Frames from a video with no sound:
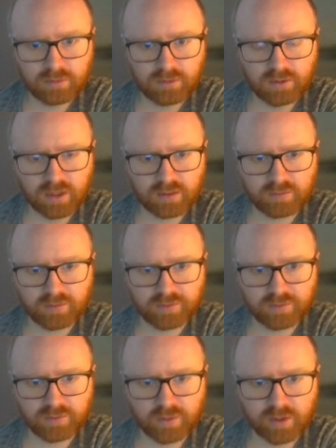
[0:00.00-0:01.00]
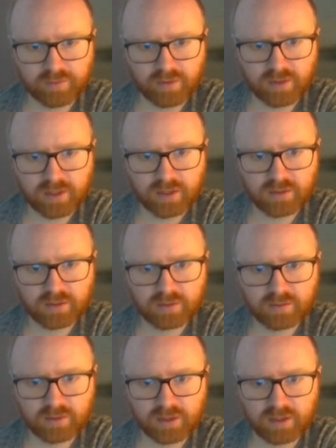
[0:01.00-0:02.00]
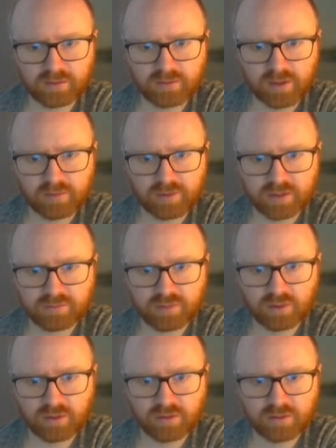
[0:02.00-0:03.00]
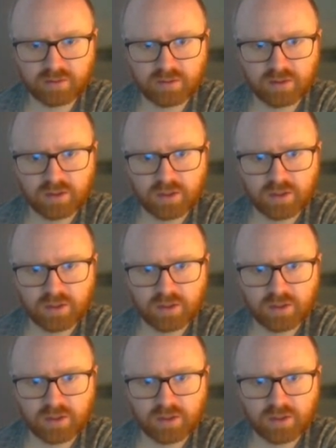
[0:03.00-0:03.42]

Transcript: Yeah, I'm not too worried about that. We can create a passed pawn.